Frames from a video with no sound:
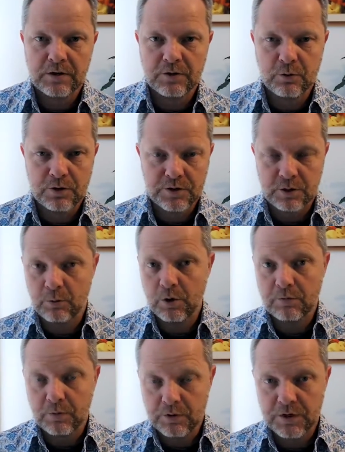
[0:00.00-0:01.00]
disorders that
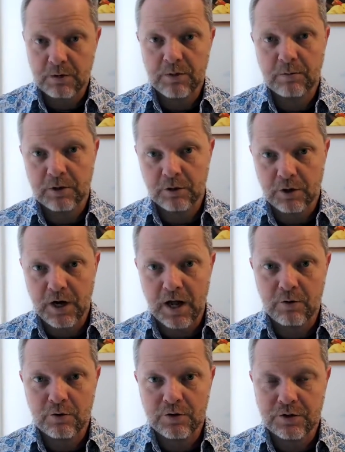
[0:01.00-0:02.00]
work for some people and not
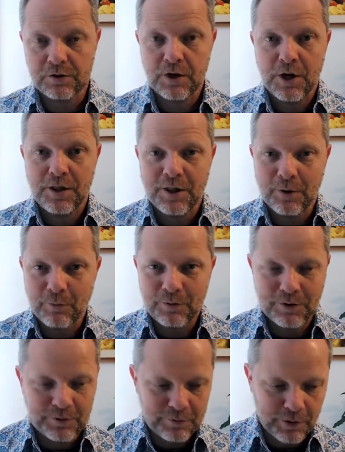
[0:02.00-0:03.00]
others, and
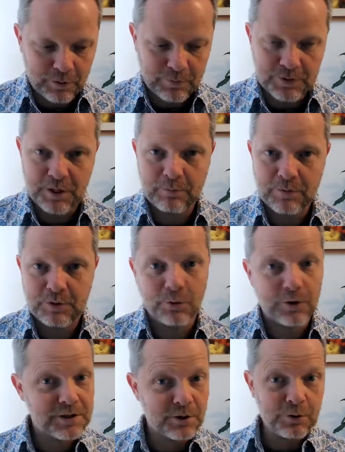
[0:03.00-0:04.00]
they're developed for some
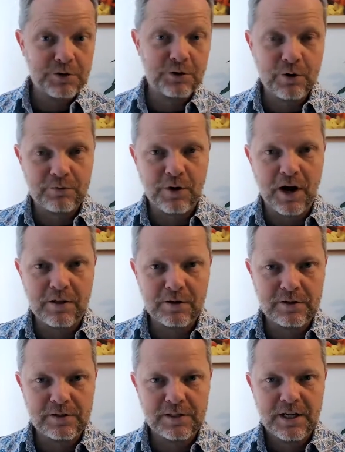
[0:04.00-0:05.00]
disorders that also work for
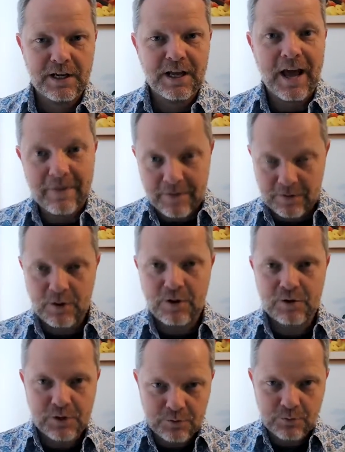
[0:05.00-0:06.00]
others. And
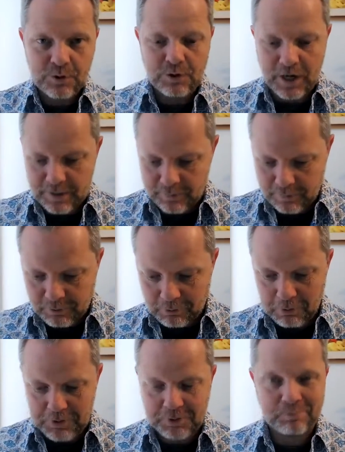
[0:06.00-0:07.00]
there's this real kind of
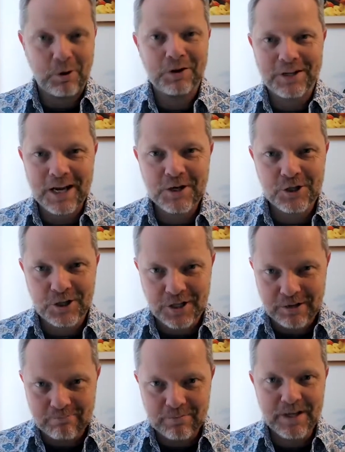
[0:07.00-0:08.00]
cross-pollination
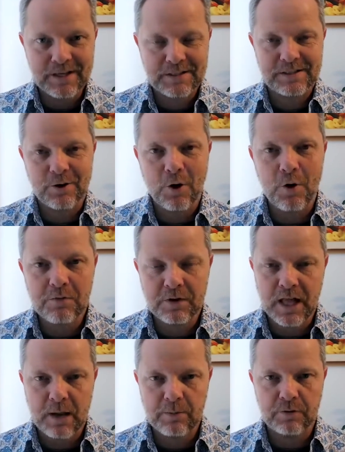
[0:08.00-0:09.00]
and mix,
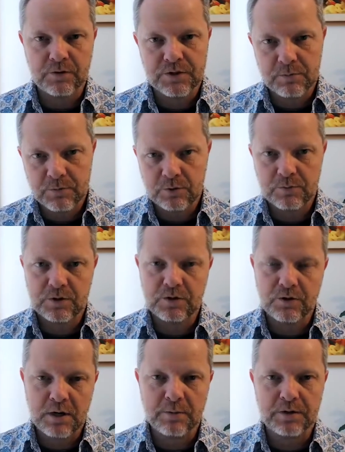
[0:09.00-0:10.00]
overlap of symptoms and
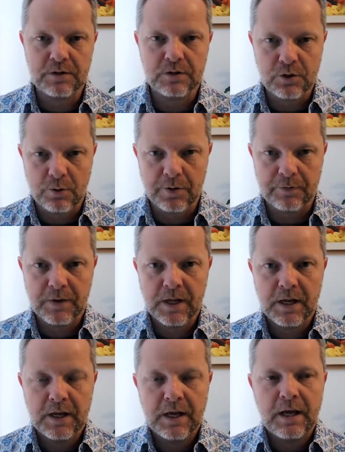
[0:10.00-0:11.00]
treatments and so on.
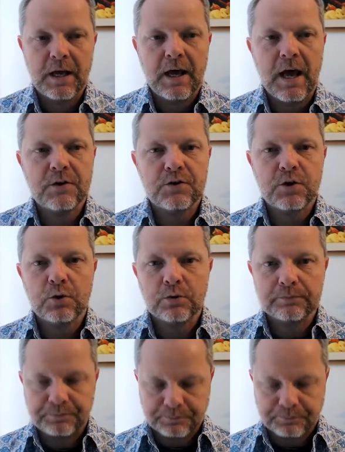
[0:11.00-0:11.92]
And so